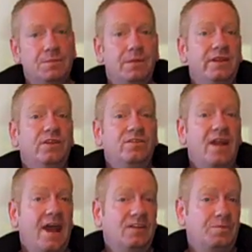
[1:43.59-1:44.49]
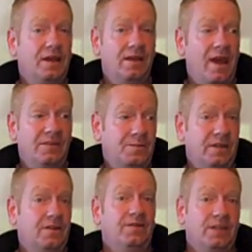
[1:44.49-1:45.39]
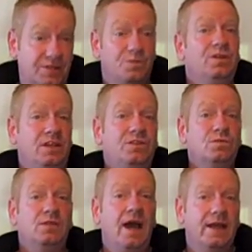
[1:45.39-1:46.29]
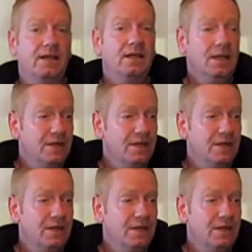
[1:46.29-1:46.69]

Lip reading: Maybe there's an aspect of it that you really do like.